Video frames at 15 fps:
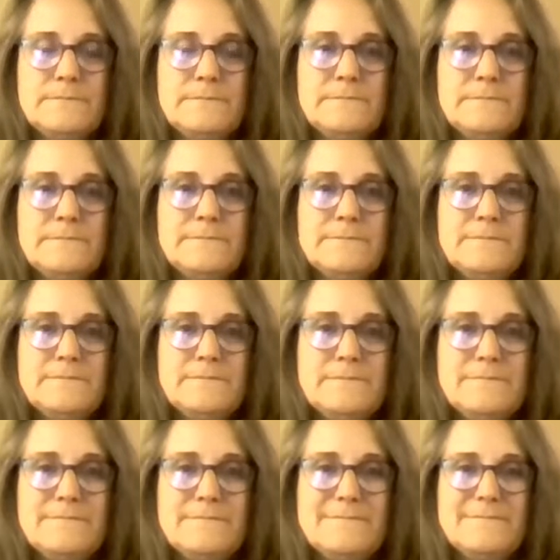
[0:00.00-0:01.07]

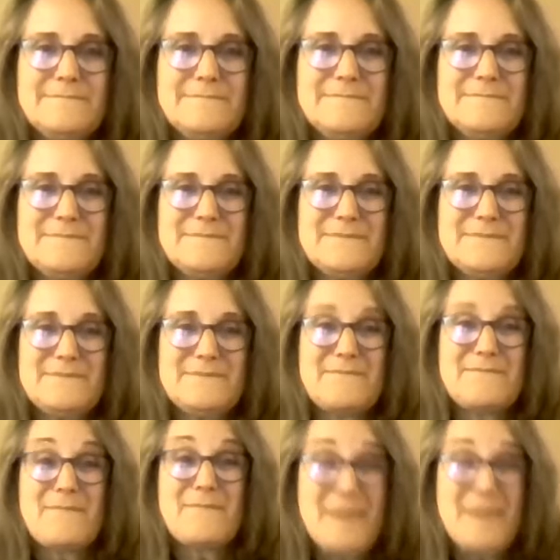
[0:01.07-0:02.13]

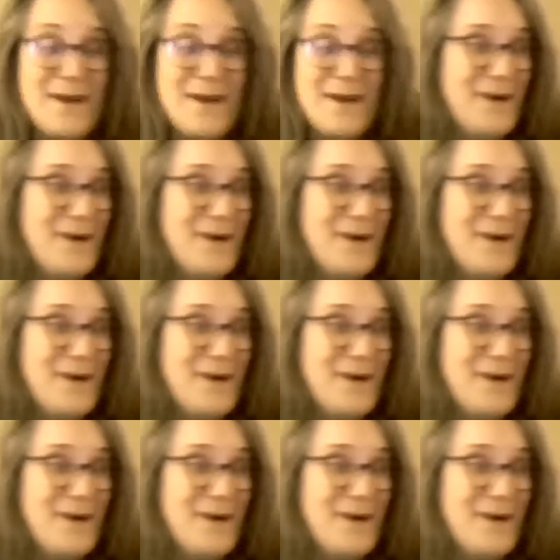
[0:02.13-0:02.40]
The person shown says nothing.